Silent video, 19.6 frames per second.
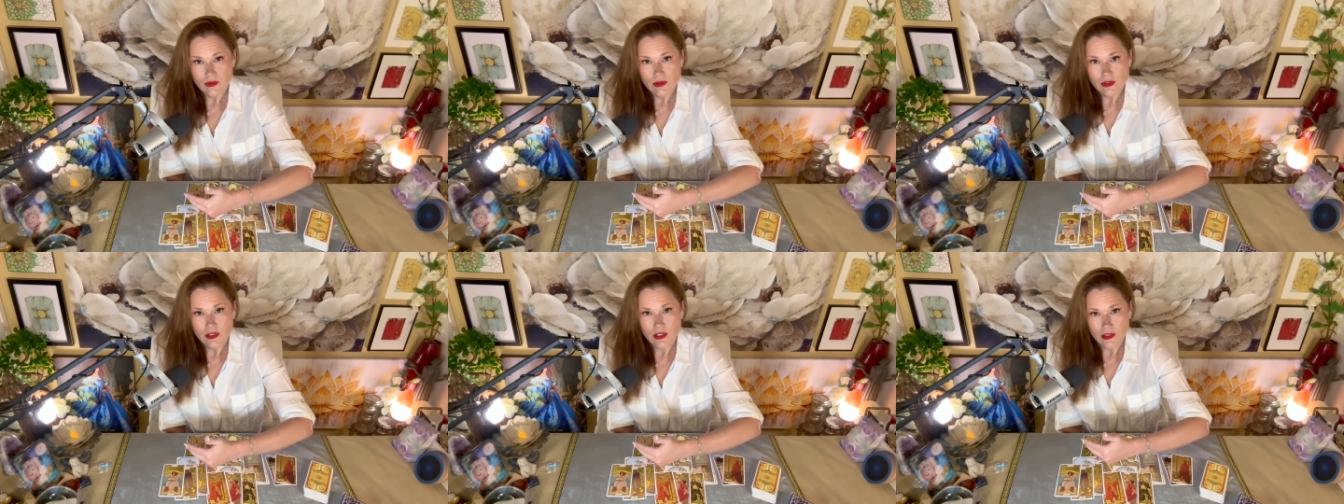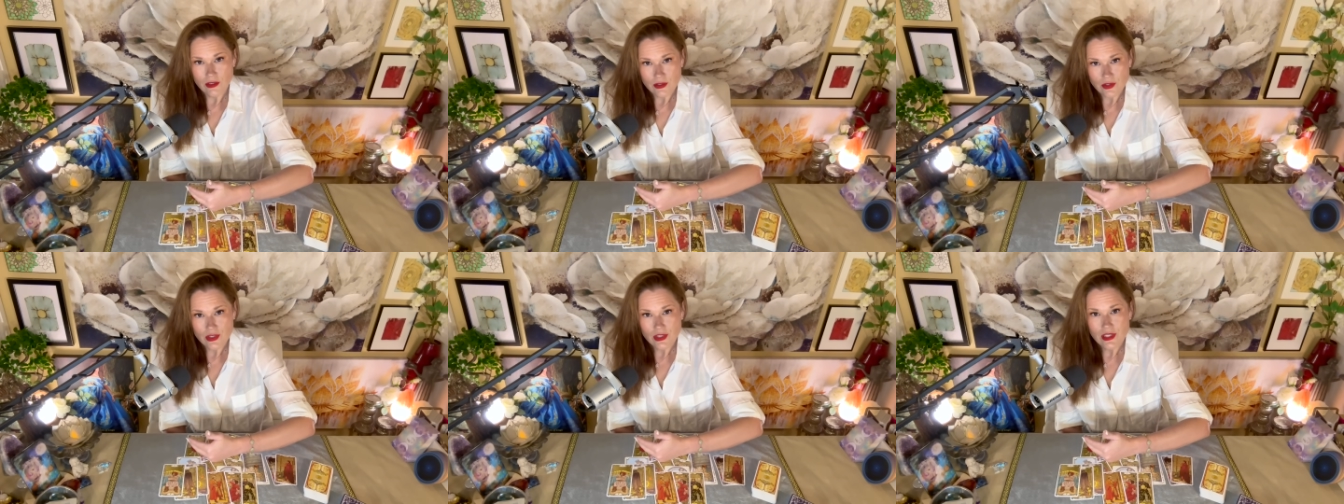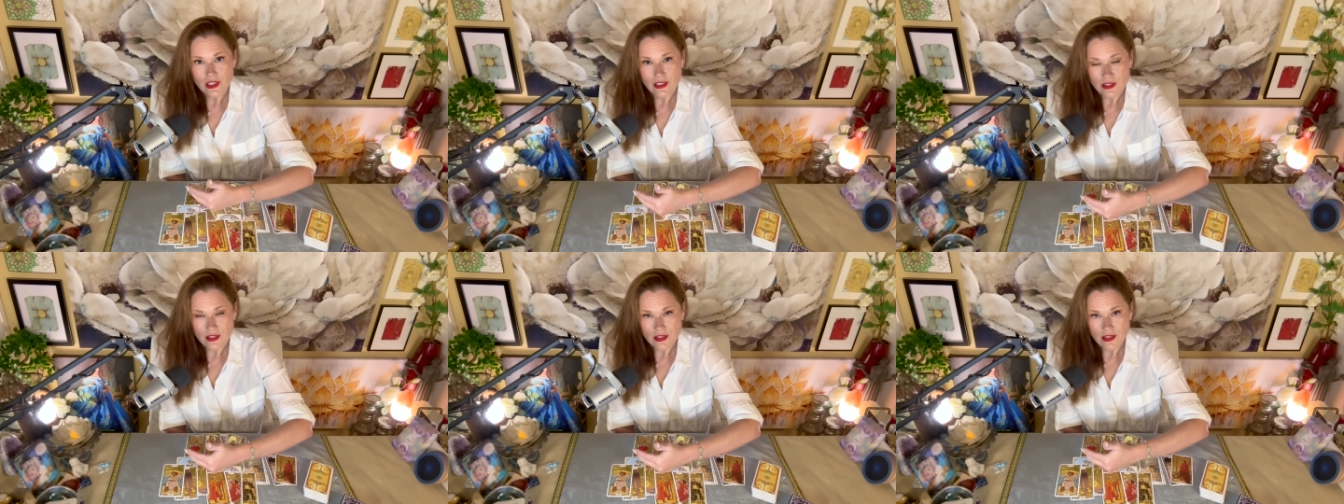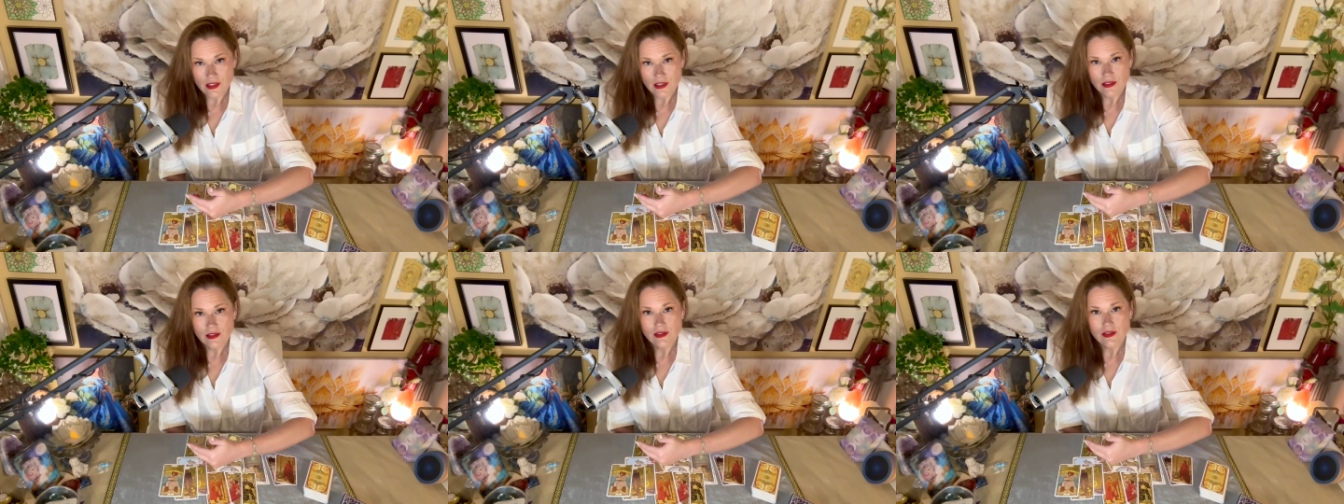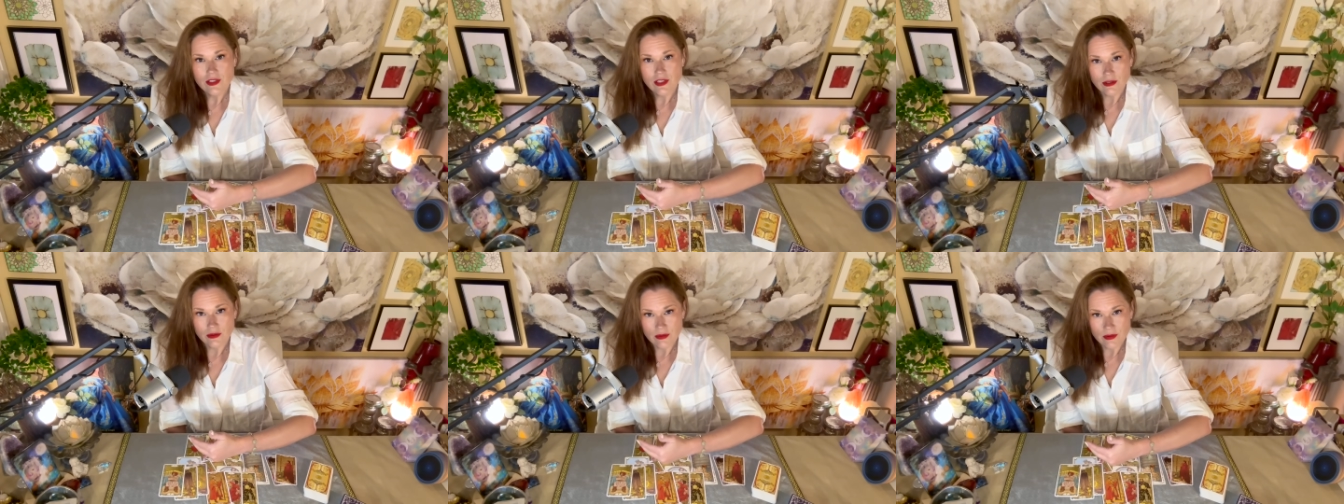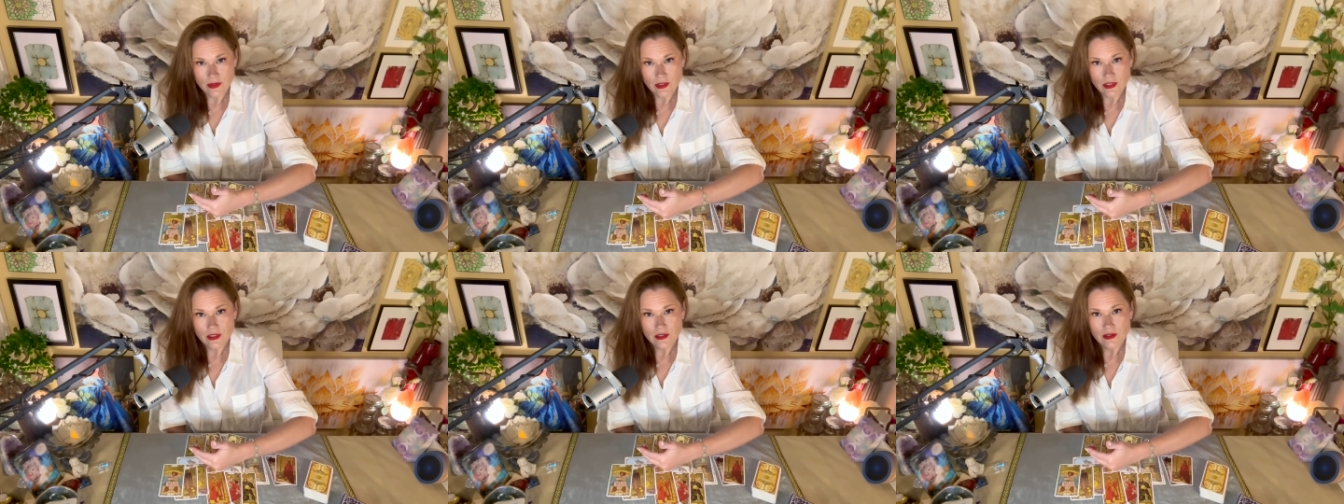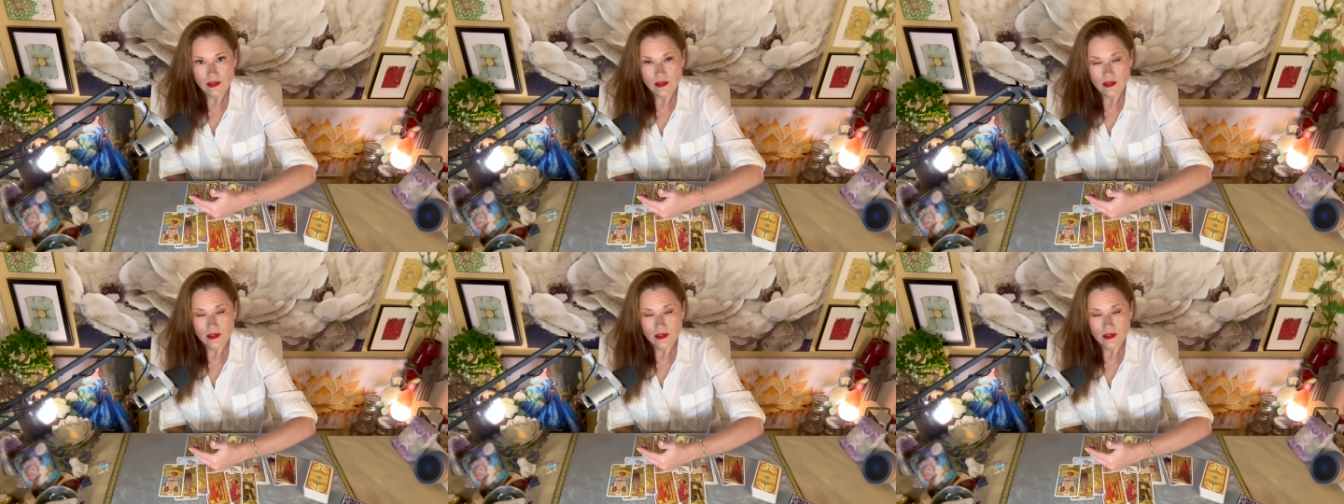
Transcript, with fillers: knowledge, insight, self learning